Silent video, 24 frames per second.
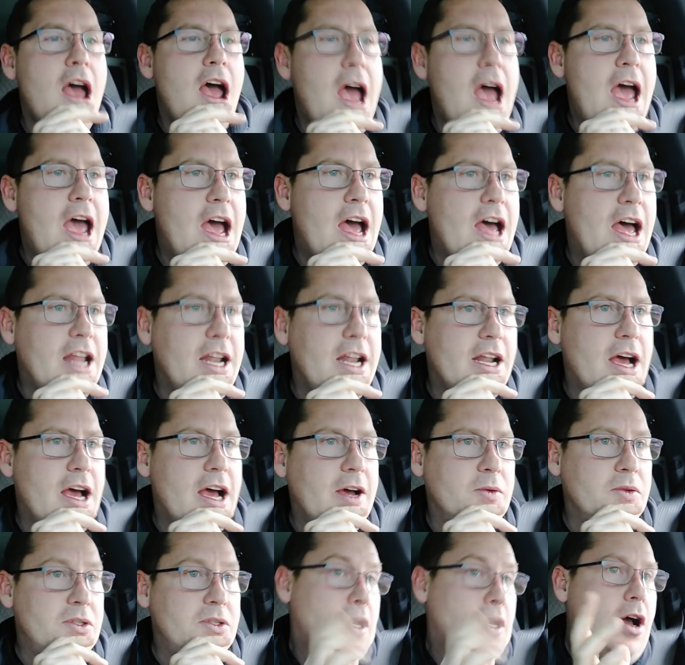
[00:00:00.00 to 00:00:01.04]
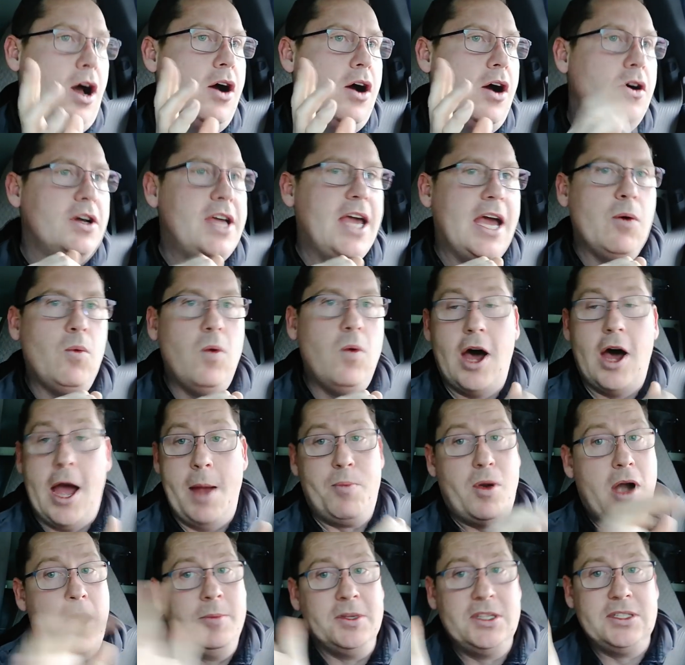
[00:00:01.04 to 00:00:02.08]
And I was like, oh, okay. Well, I
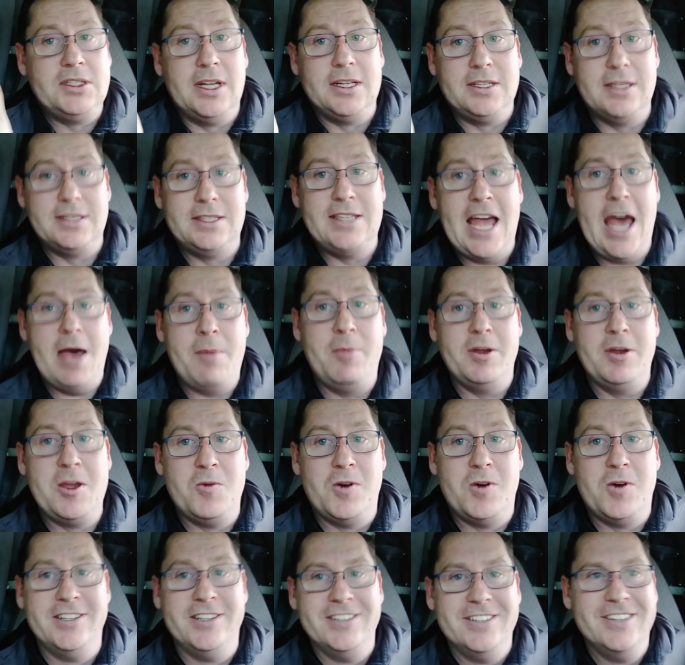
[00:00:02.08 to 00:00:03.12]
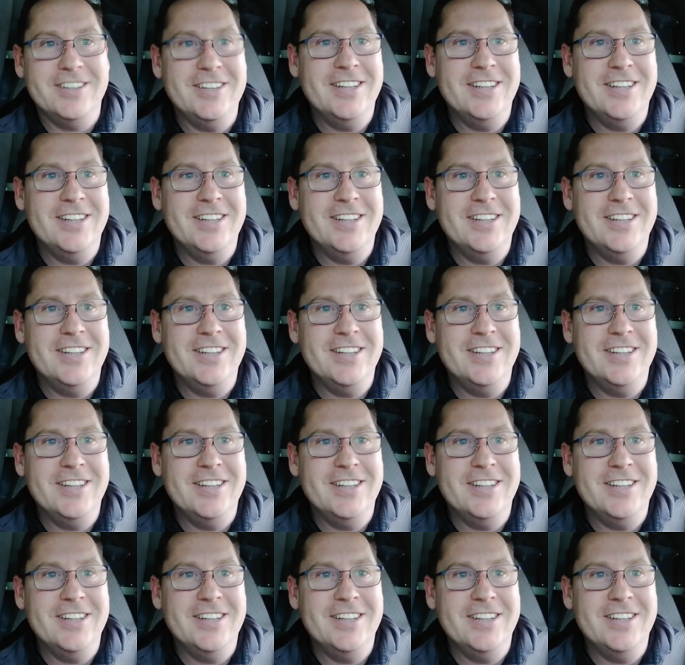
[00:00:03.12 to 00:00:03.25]
promise not to stab anyone.